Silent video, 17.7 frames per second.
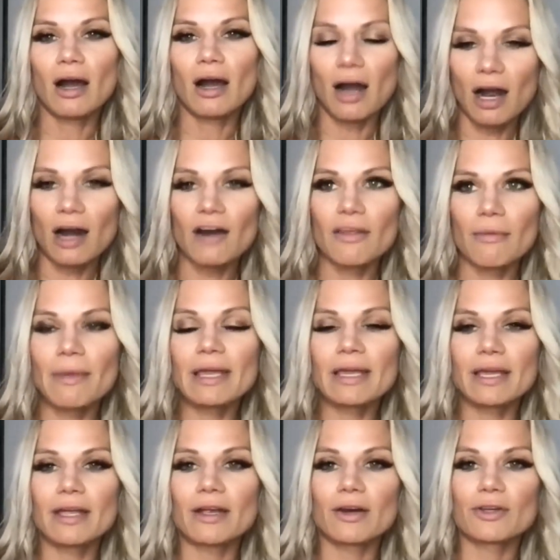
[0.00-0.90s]
are the
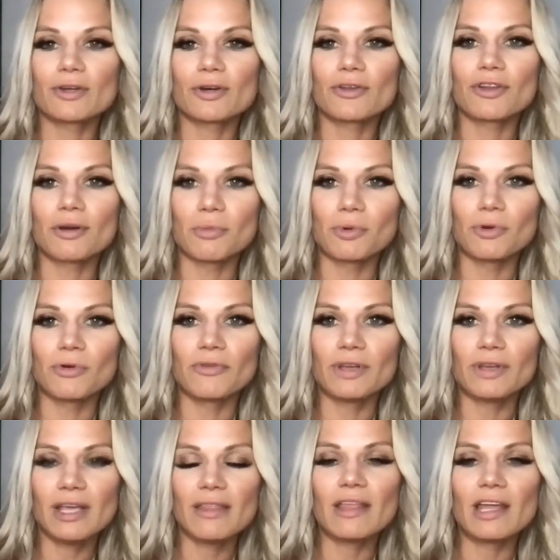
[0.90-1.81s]
main character in their
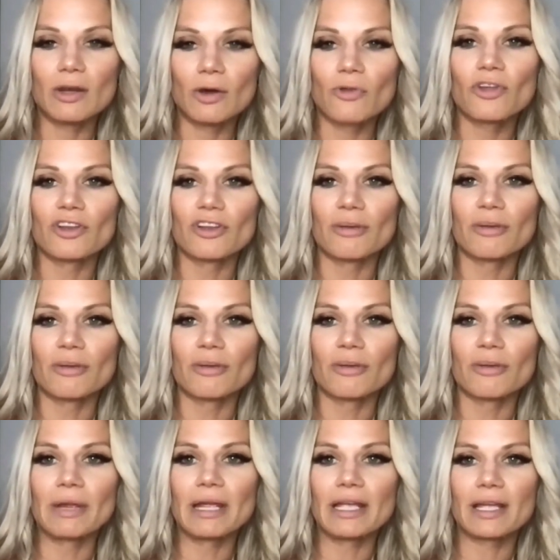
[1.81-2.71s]
movie. They know they're the
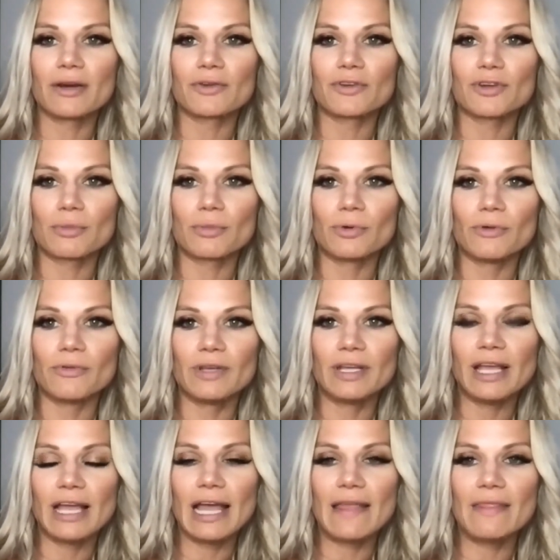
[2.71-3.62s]
main character in a
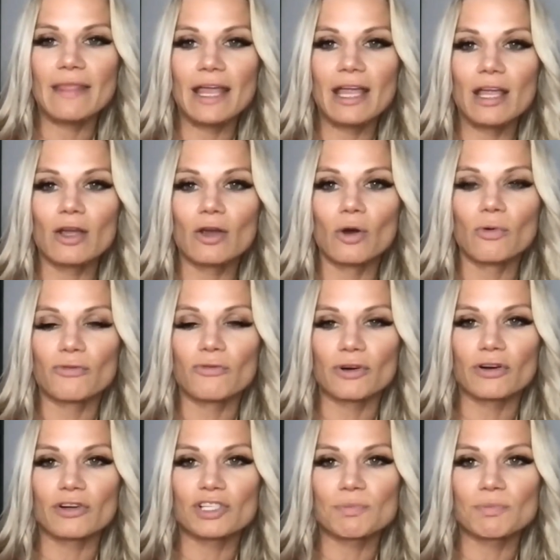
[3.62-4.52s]
movie, and they go
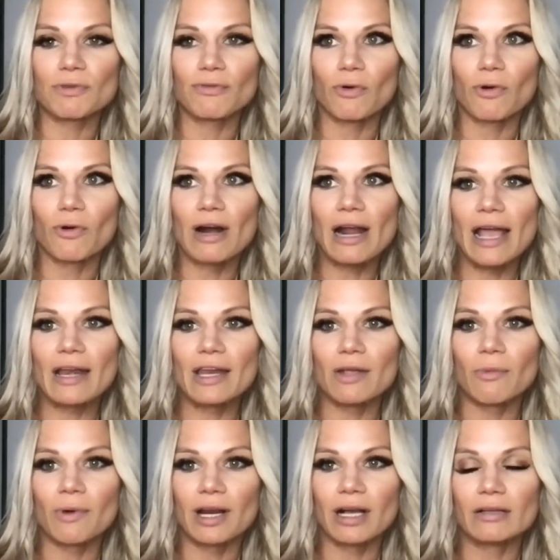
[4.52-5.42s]
first before
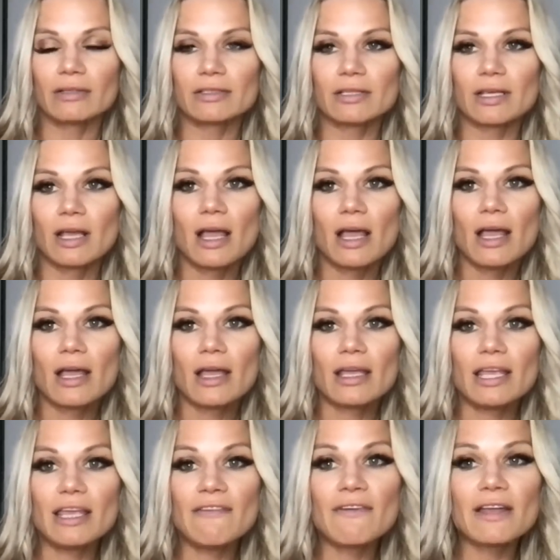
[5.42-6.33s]
anyone else.
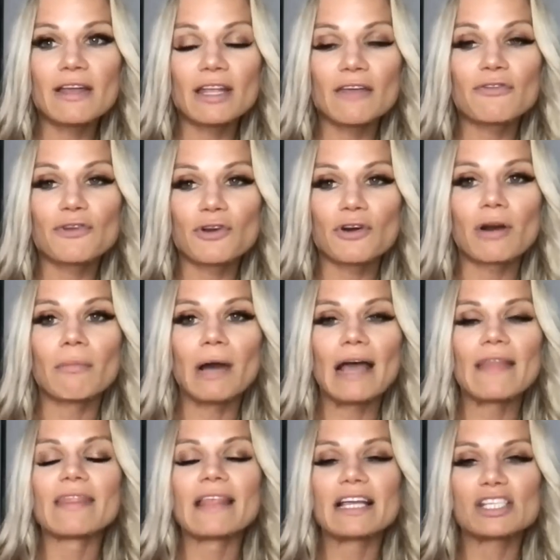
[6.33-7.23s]
Even if you're,
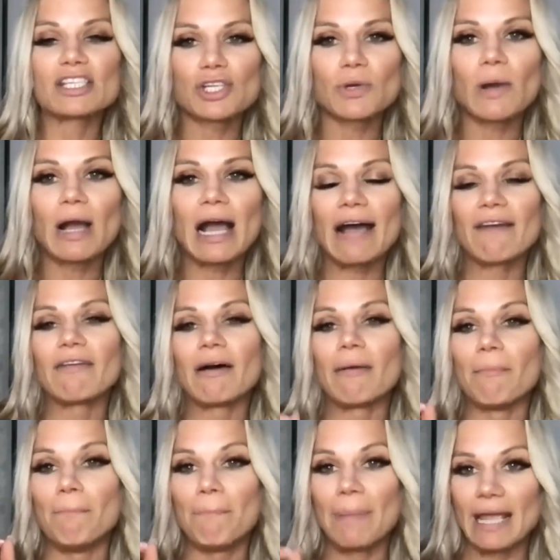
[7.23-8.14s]
unless you have
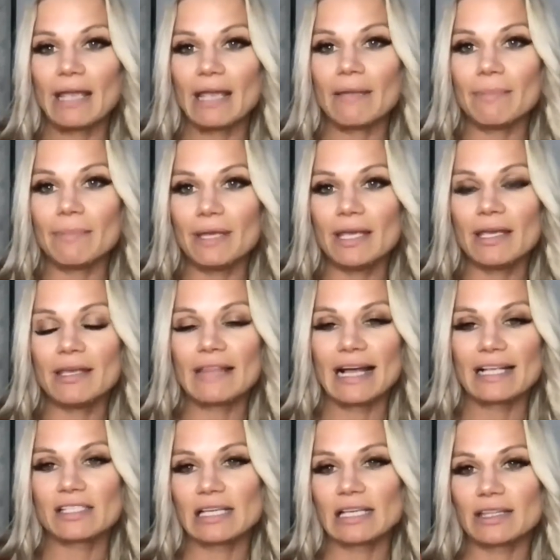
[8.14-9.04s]
a baby,
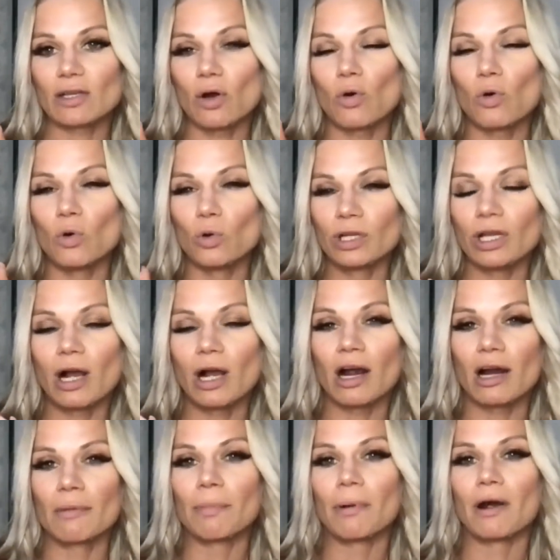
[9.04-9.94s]
that's like the only
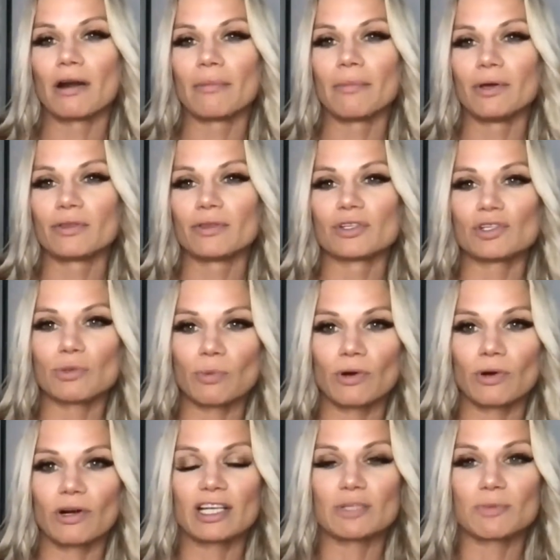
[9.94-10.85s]
hard part about this
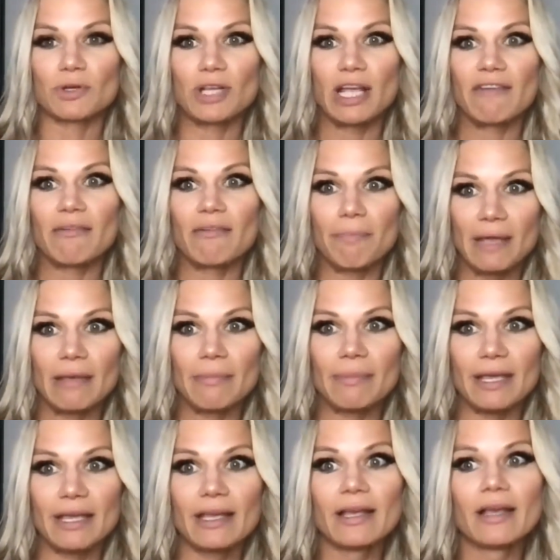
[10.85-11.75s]
work is when you have a
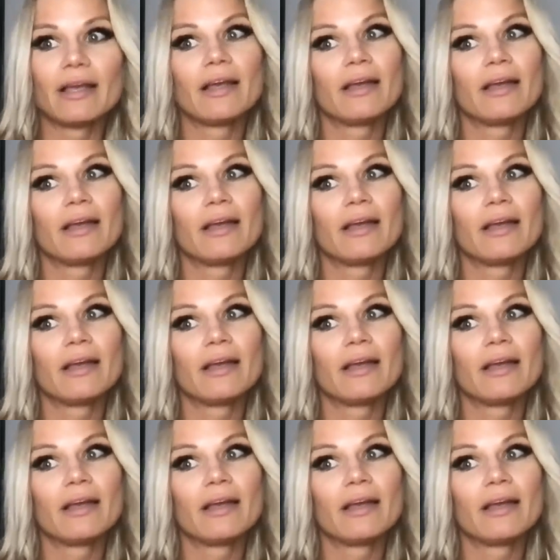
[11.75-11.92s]
baby.